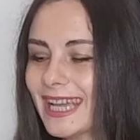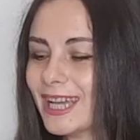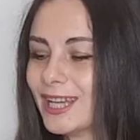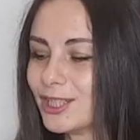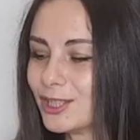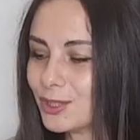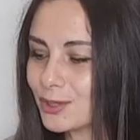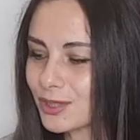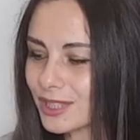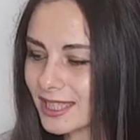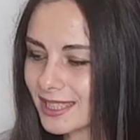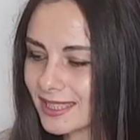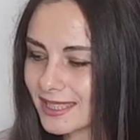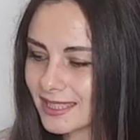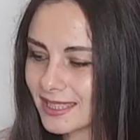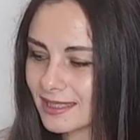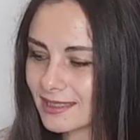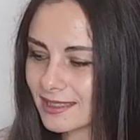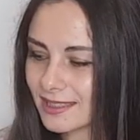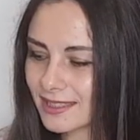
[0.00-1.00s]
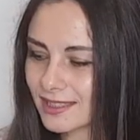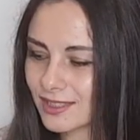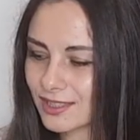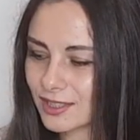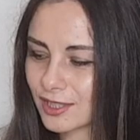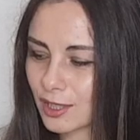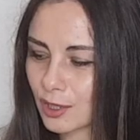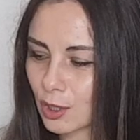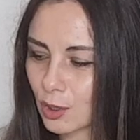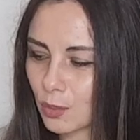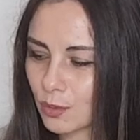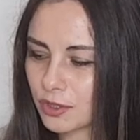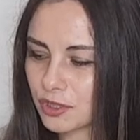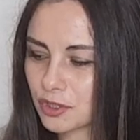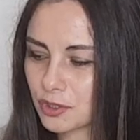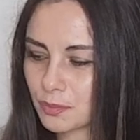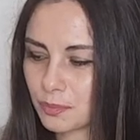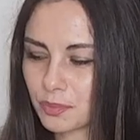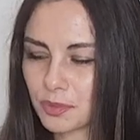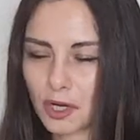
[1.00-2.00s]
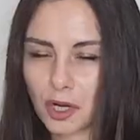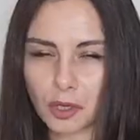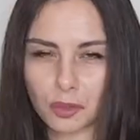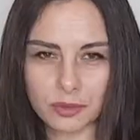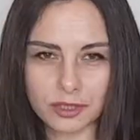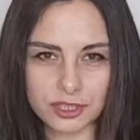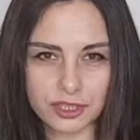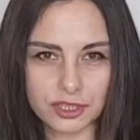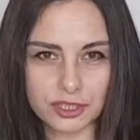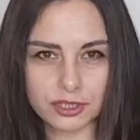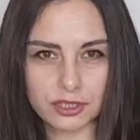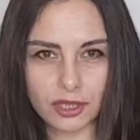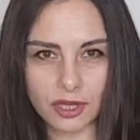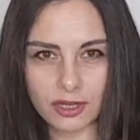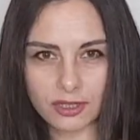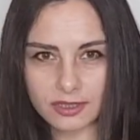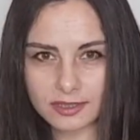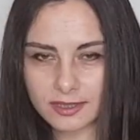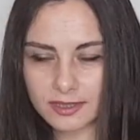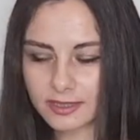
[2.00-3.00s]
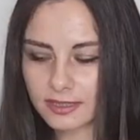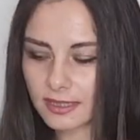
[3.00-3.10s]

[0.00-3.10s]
You can see these yellowish brownish dots,